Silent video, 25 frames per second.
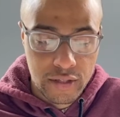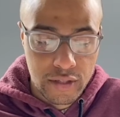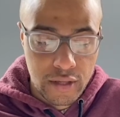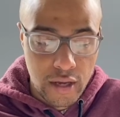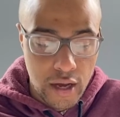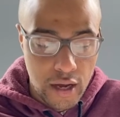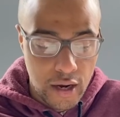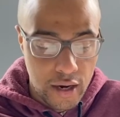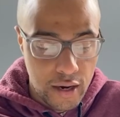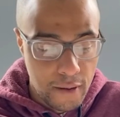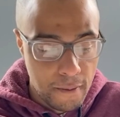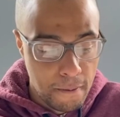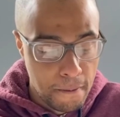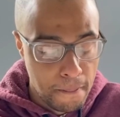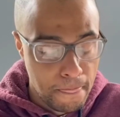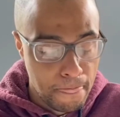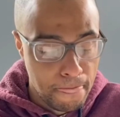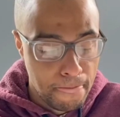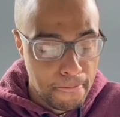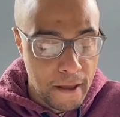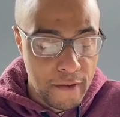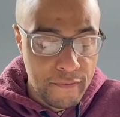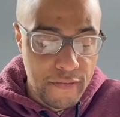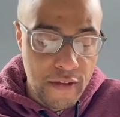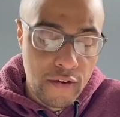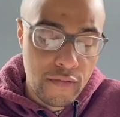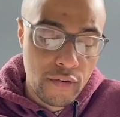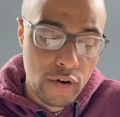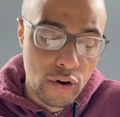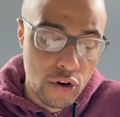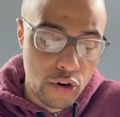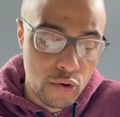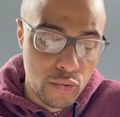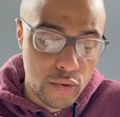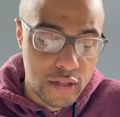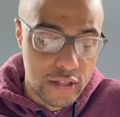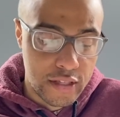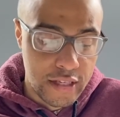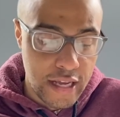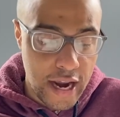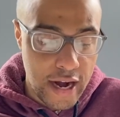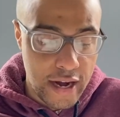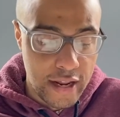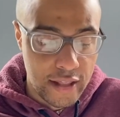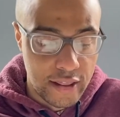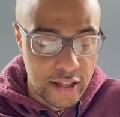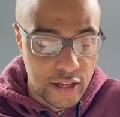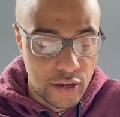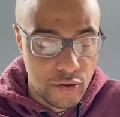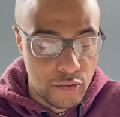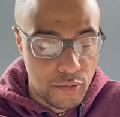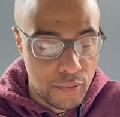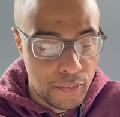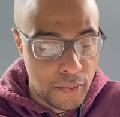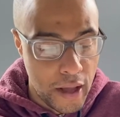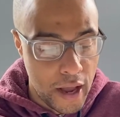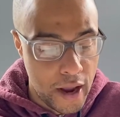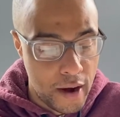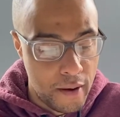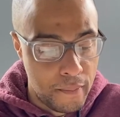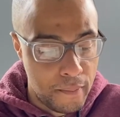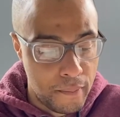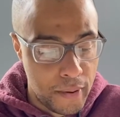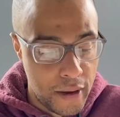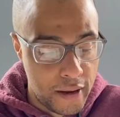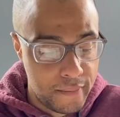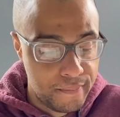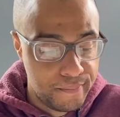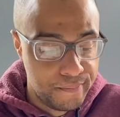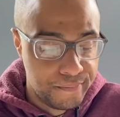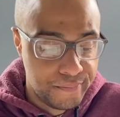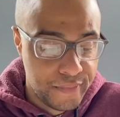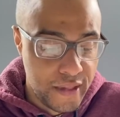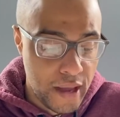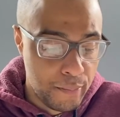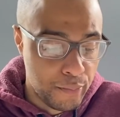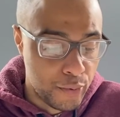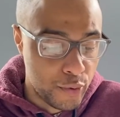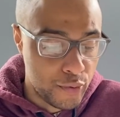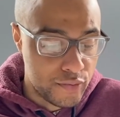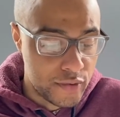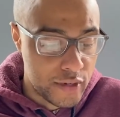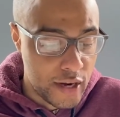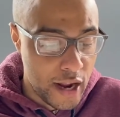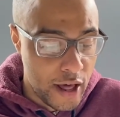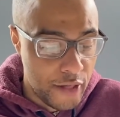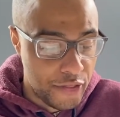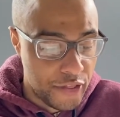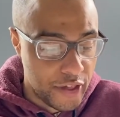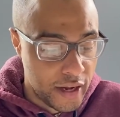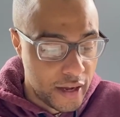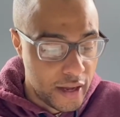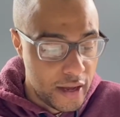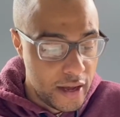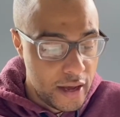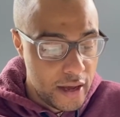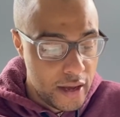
talk? I've never heard one say anything, he replied, but that proves nothing.